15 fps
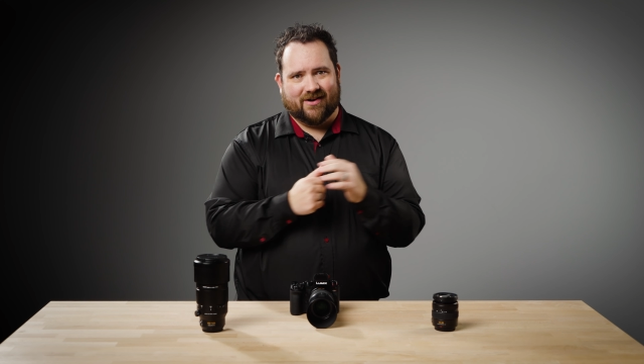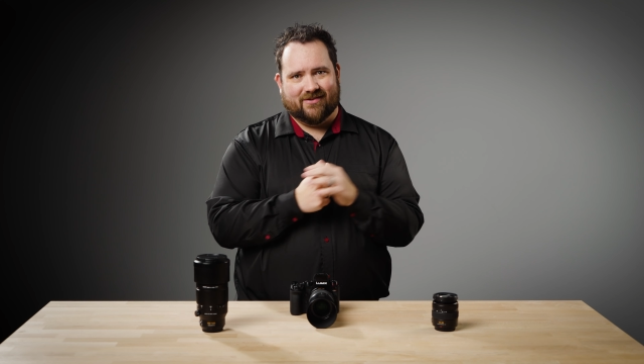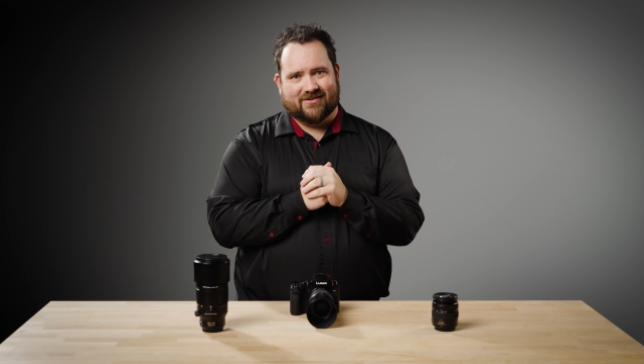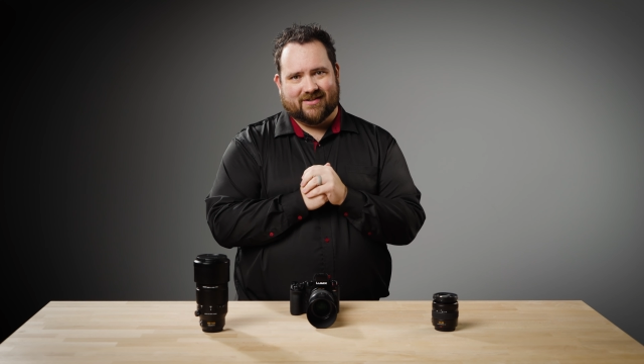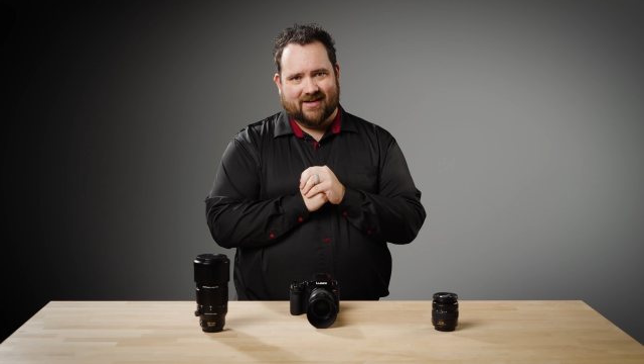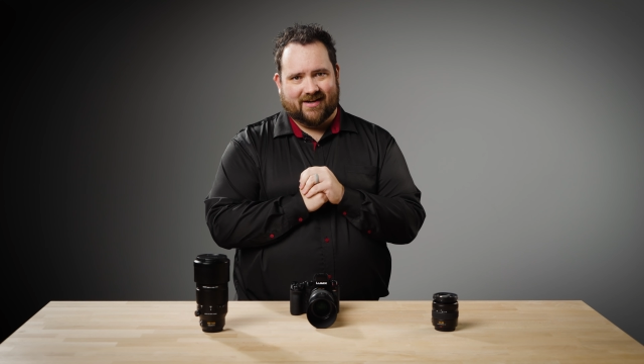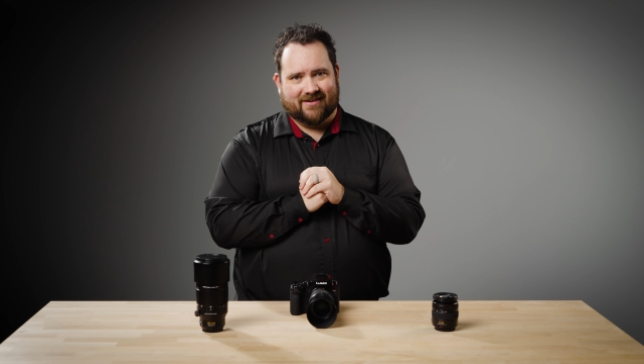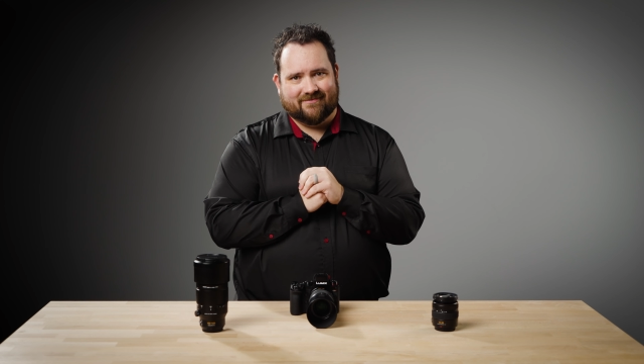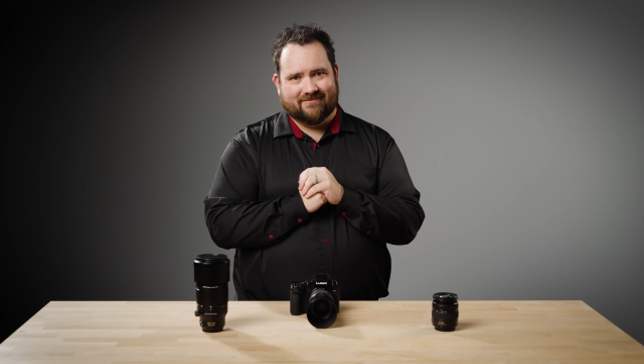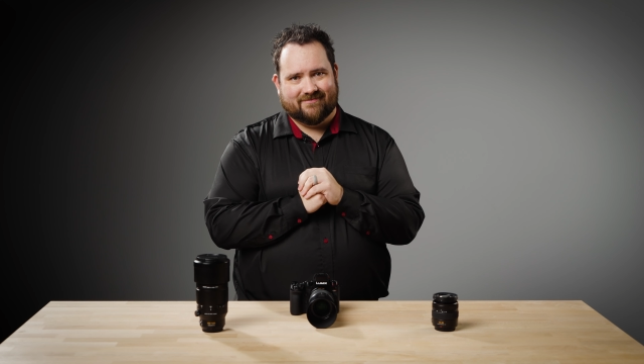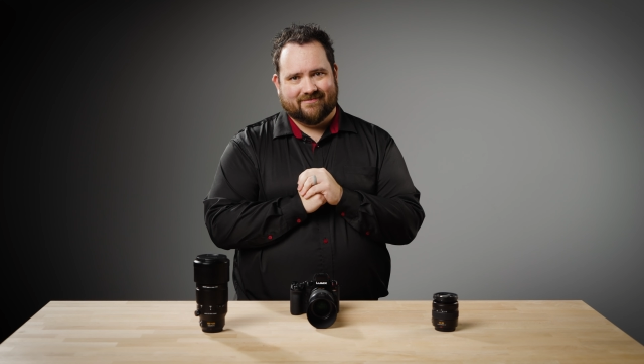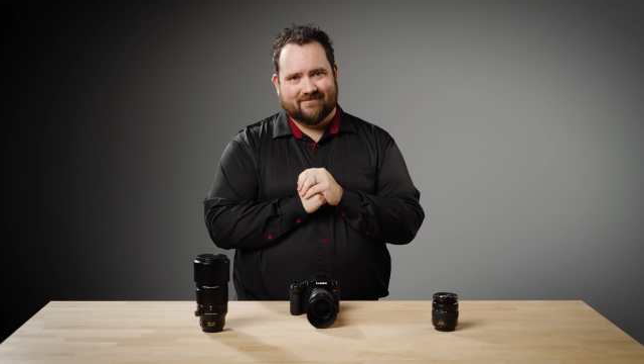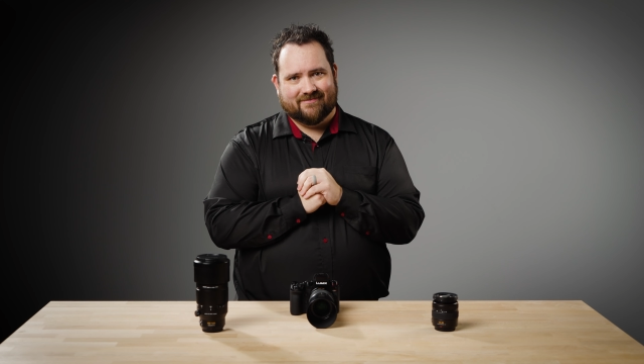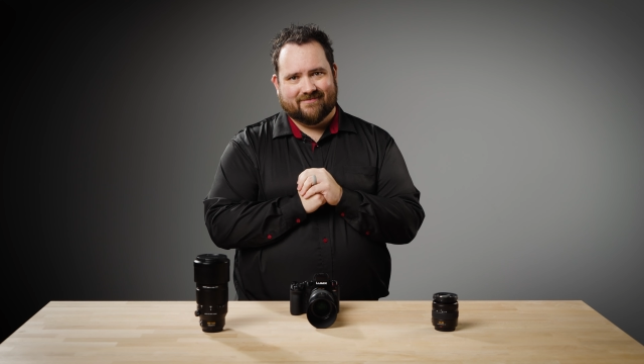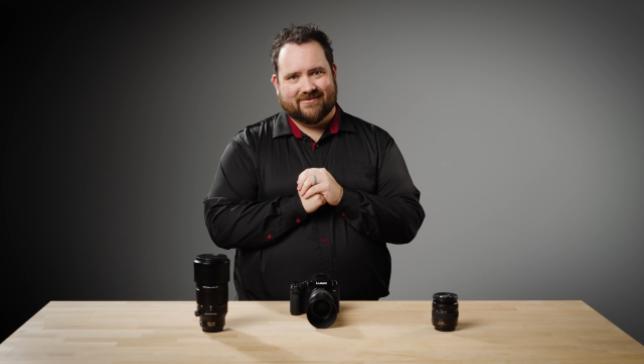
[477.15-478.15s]
out today.
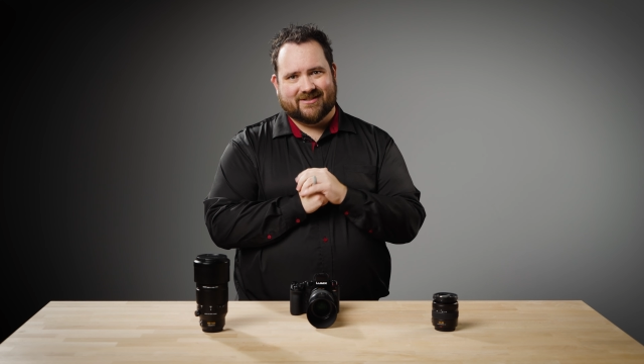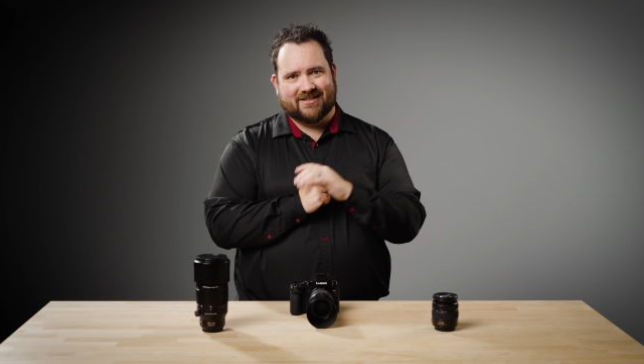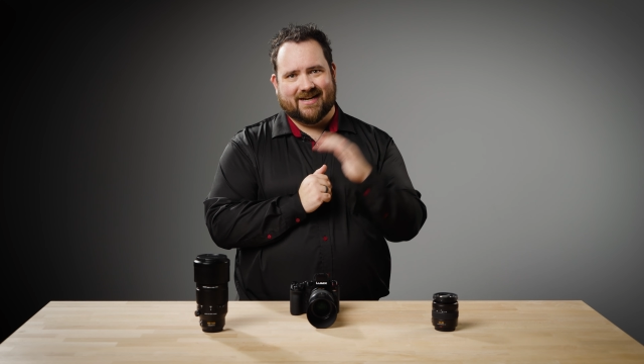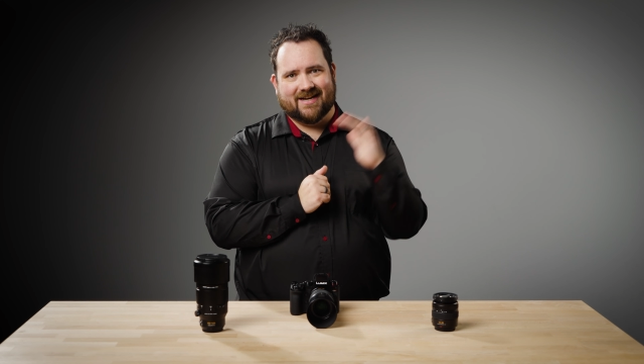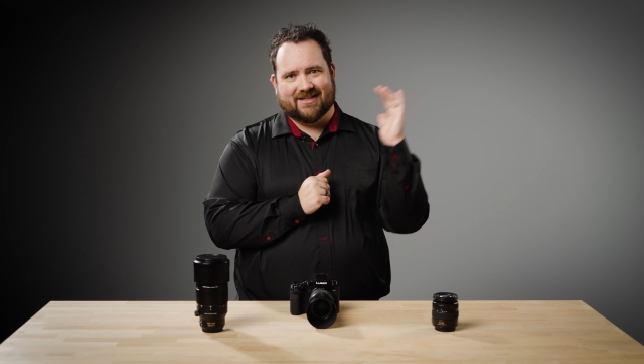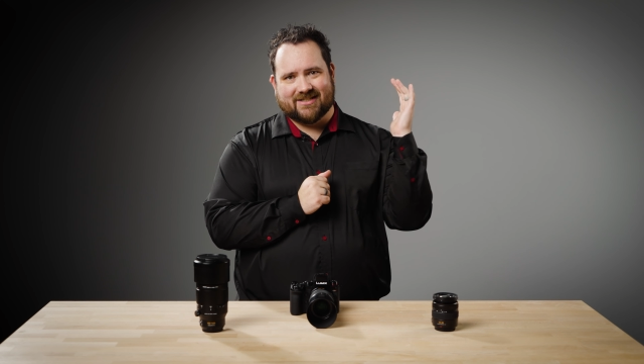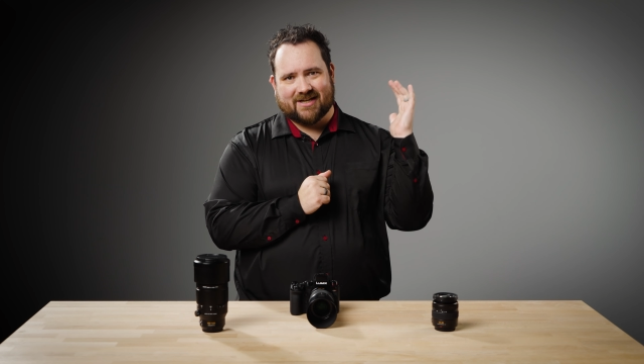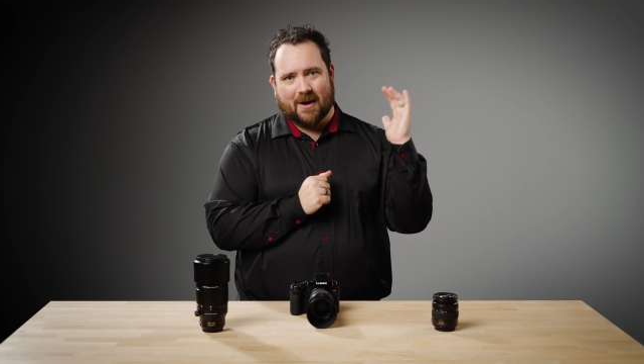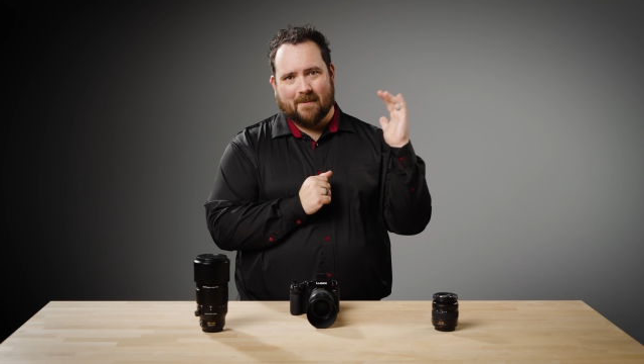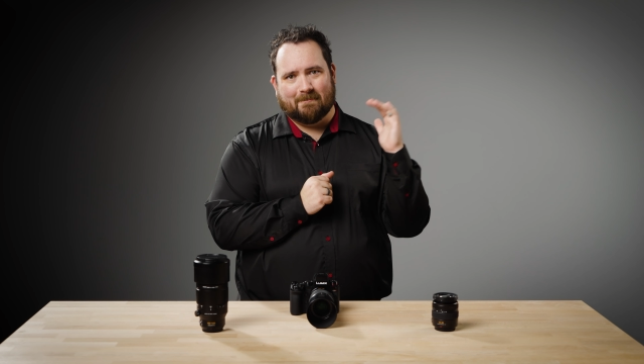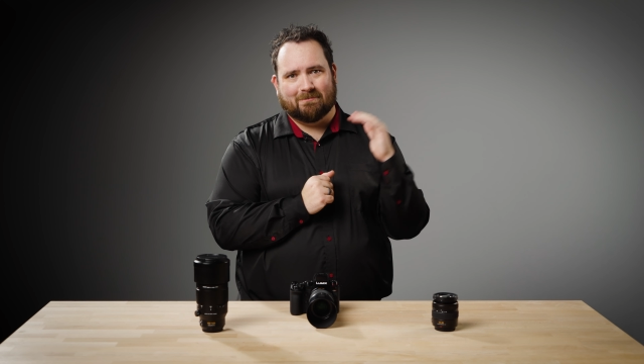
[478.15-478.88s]
See you next time.